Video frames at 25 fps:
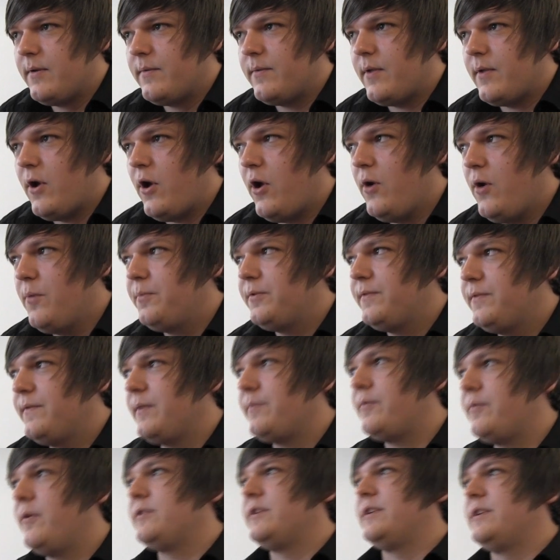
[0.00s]
Hopes for
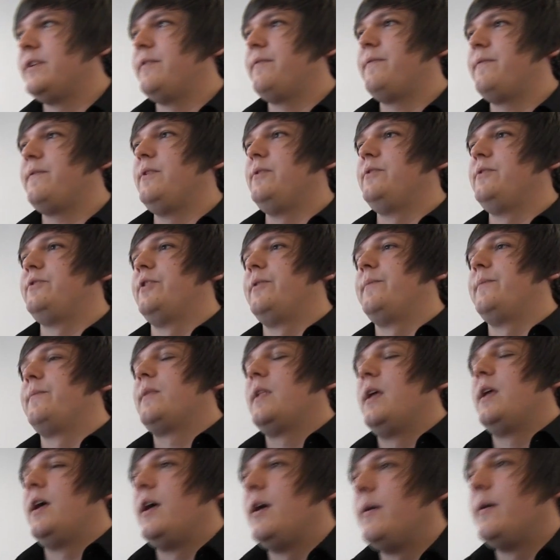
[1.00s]
the product in the future.
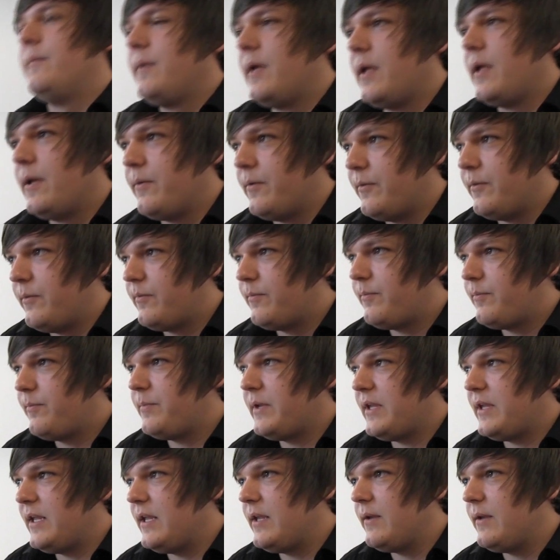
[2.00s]

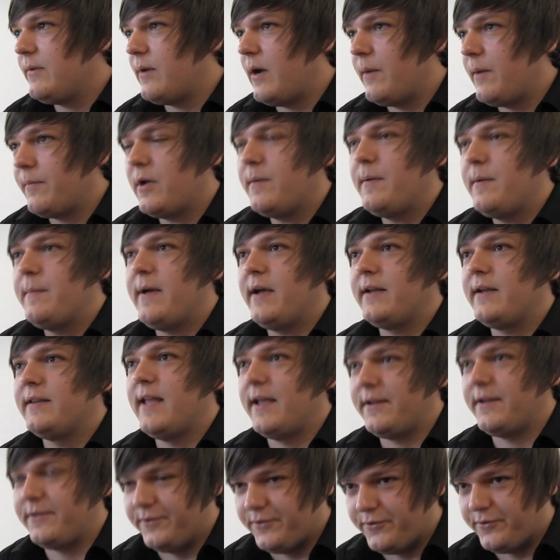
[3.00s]
I'm coming back
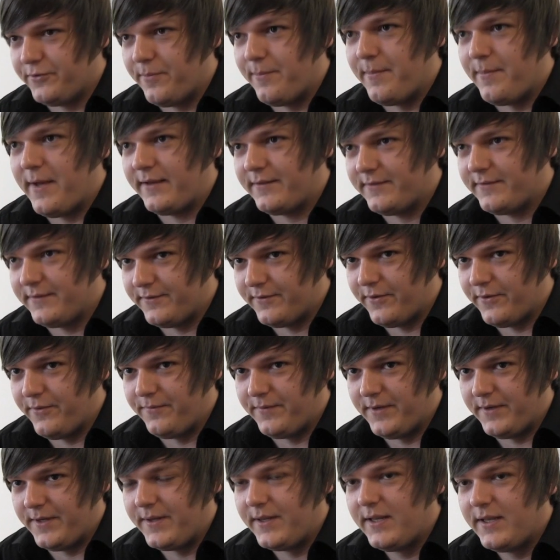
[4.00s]
next year to do a master's,
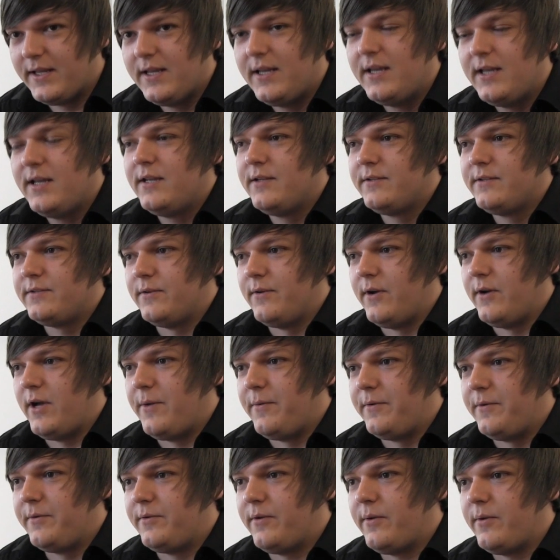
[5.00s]
hopefully. So
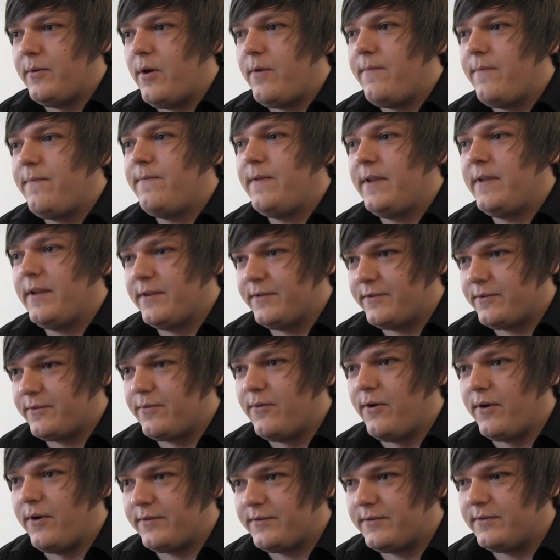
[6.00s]
I would, fingers
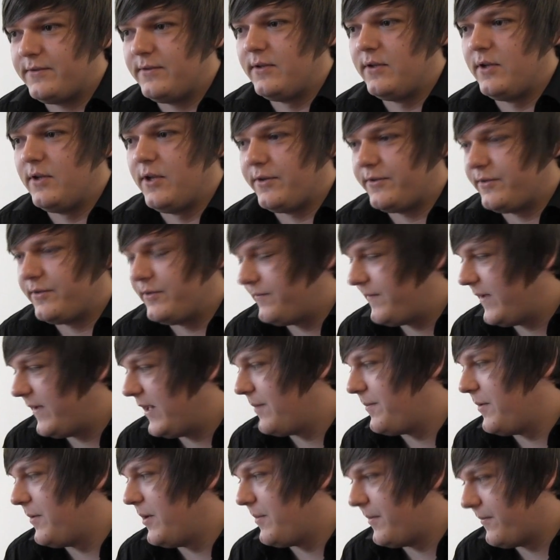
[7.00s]
crossed, look to
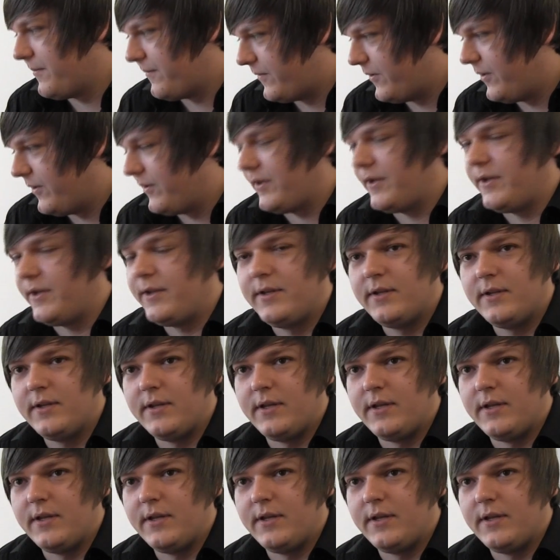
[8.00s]
develop it a bit further.